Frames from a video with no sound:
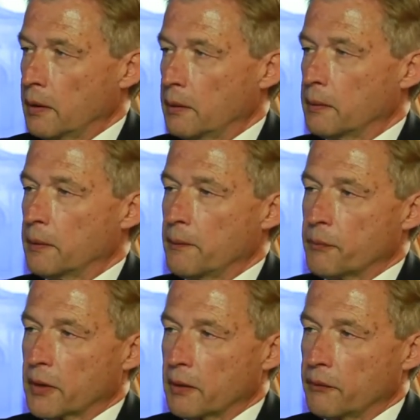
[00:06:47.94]

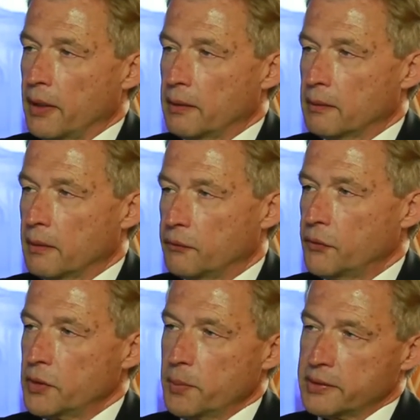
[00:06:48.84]
um, then
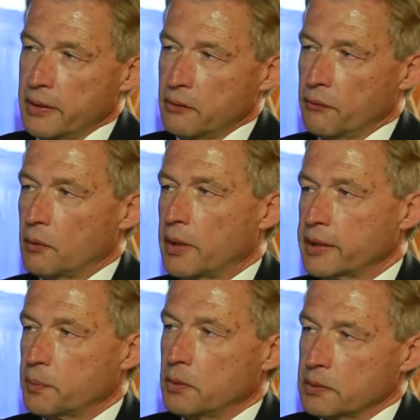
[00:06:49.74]
50% of our
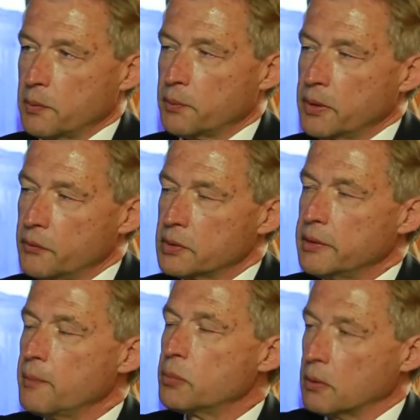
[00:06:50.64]
exports were
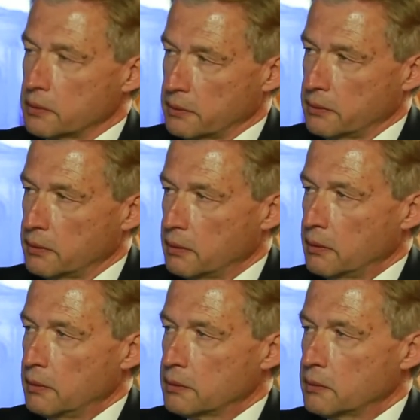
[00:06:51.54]
previously imported.
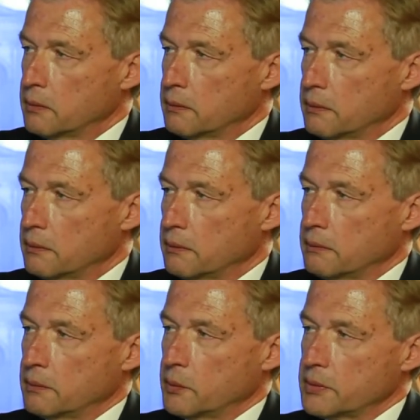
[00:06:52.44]
So
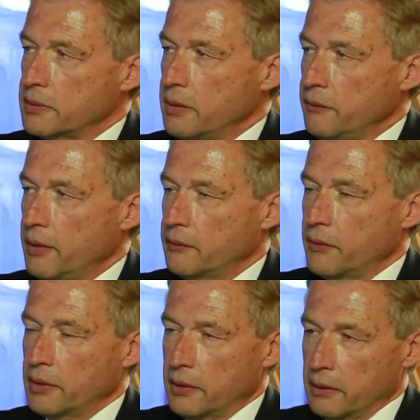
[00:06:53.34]
uh, you see that
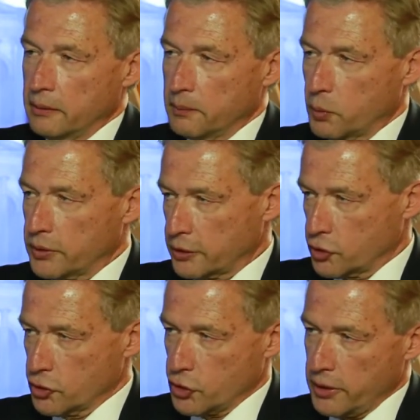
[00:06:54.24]
there are
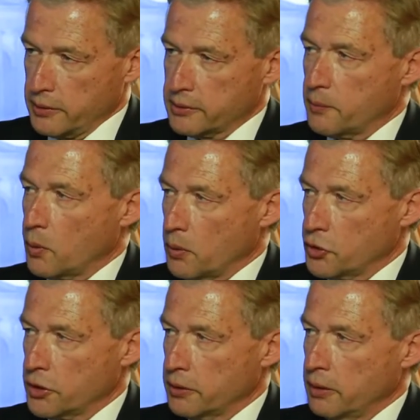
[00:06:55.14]
production chains
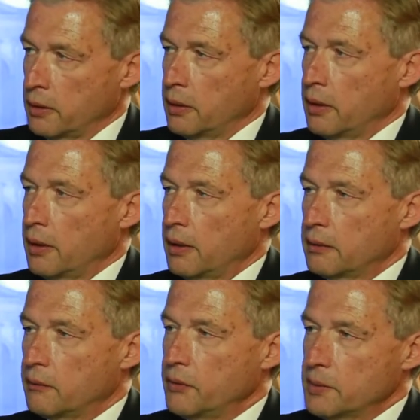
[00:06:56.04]
emerging,
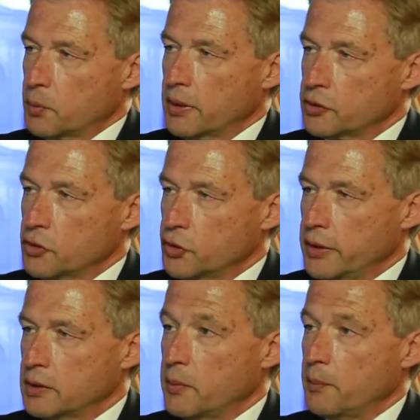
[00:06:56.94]
and these production
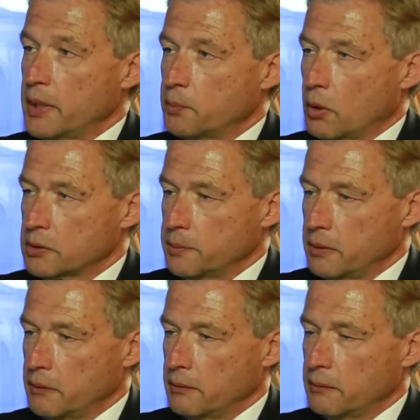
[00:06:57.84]
chains were made
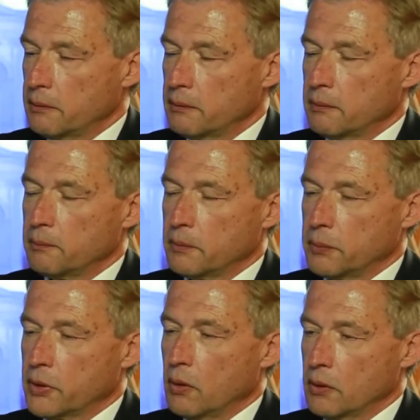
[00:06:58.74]
possible uh,
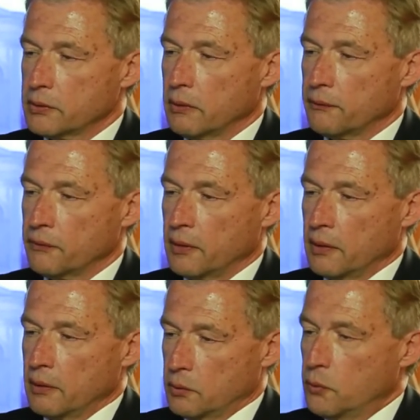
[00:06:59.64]
because of
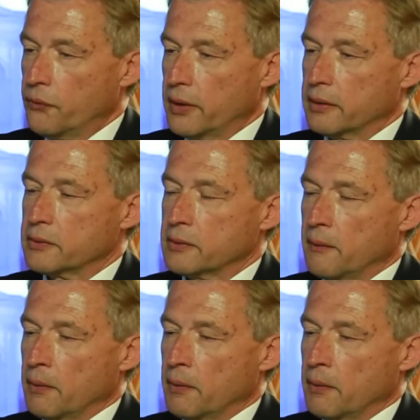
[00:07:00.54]
two things.